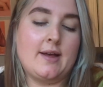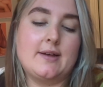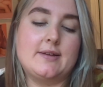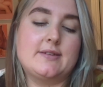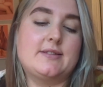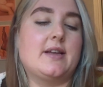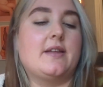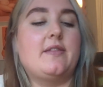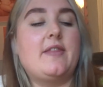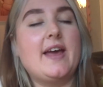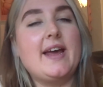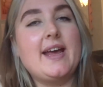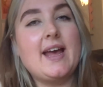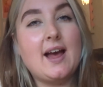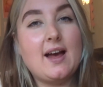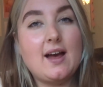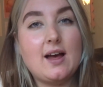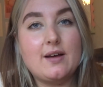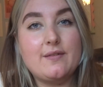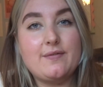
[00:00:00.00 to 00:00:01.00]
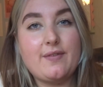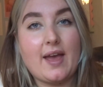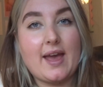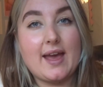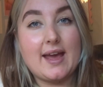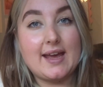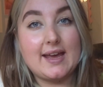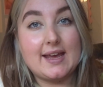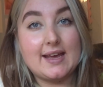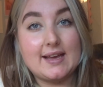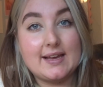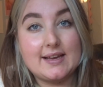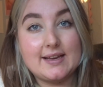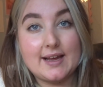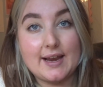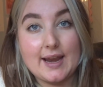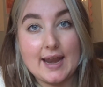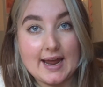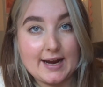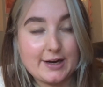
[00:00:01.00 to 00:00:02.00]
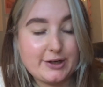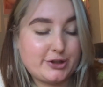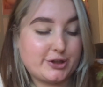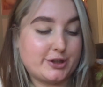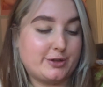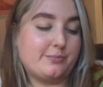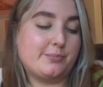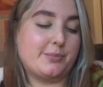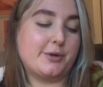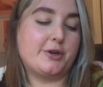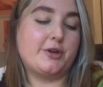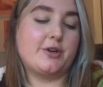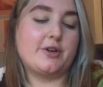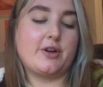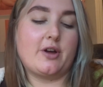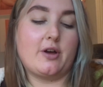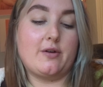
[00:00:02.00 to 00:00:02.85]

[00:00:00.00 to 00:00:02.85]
So they have a collection book